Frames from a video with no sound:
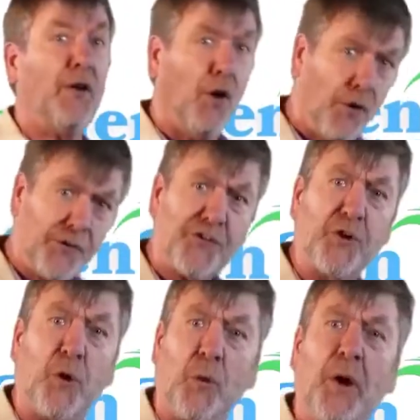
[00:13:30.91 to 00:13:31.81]
and
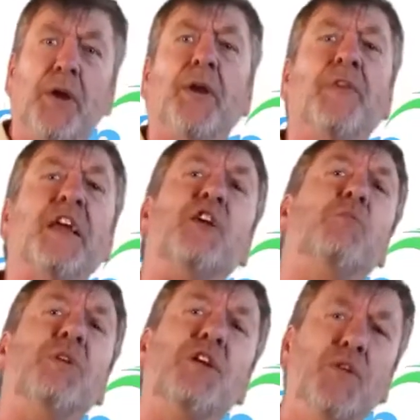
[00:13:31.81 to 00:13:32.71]
also they
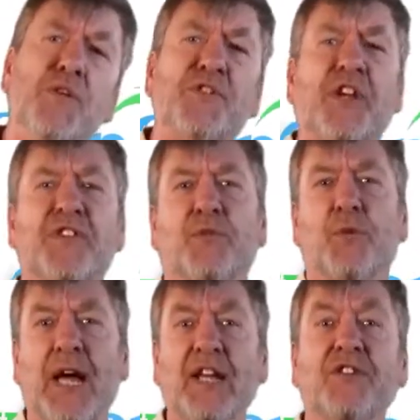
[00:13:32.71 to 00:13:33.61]
can be used as a
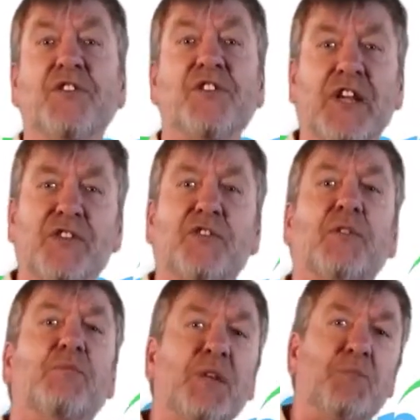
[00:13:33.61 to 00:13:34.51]
way to test
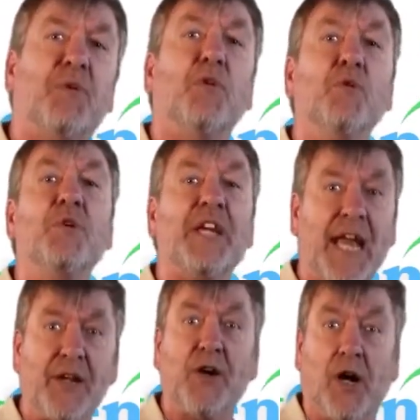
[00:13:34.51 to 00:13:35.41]
people who
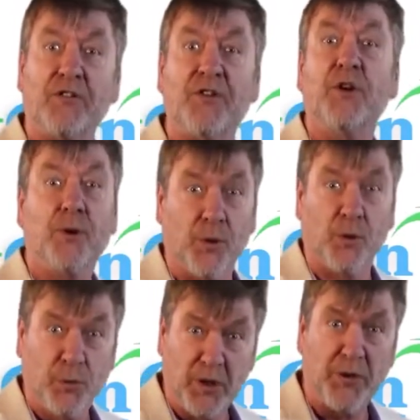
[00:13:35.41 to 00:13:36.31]
cannot or
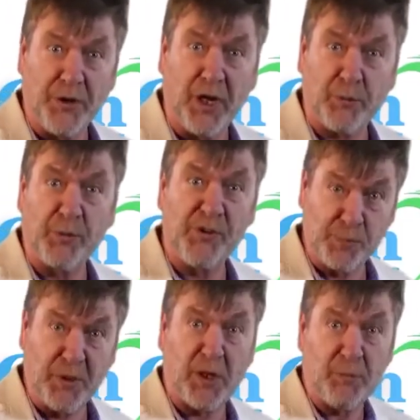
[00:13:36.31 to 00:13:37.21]
will not
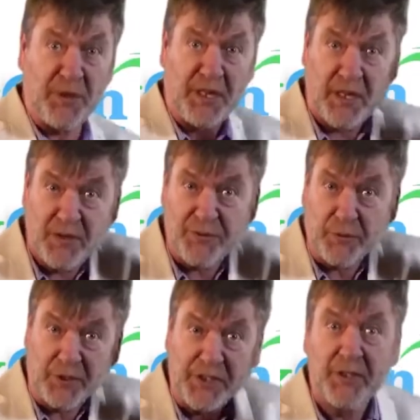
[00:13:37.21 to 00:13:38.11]
respond
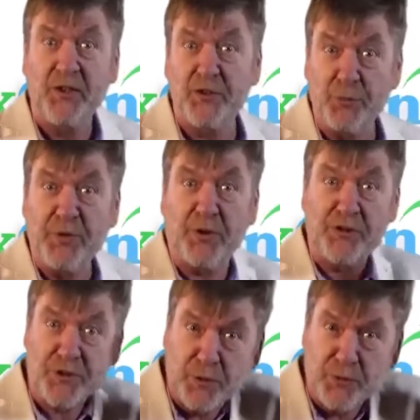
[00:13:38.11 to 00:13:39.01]
behaviorally to pure
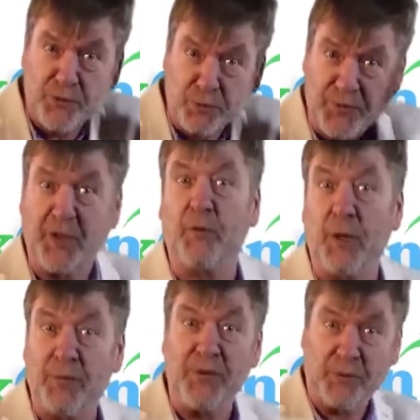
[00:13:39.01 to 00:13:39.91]
tones when they
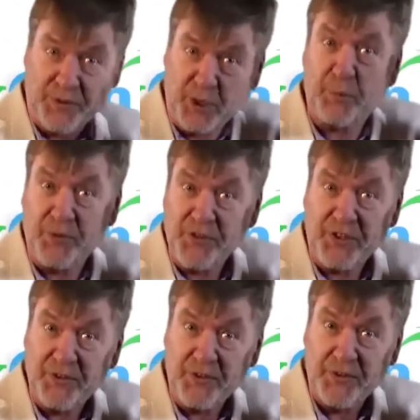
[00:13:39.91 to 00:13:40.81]
are
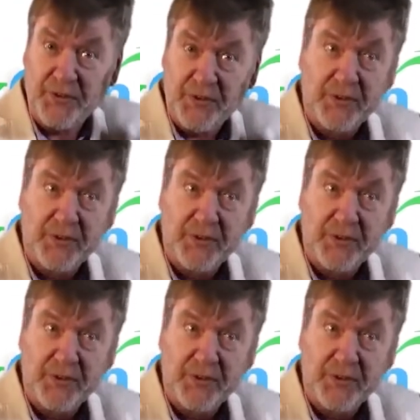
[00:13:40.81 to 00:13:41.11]
presented.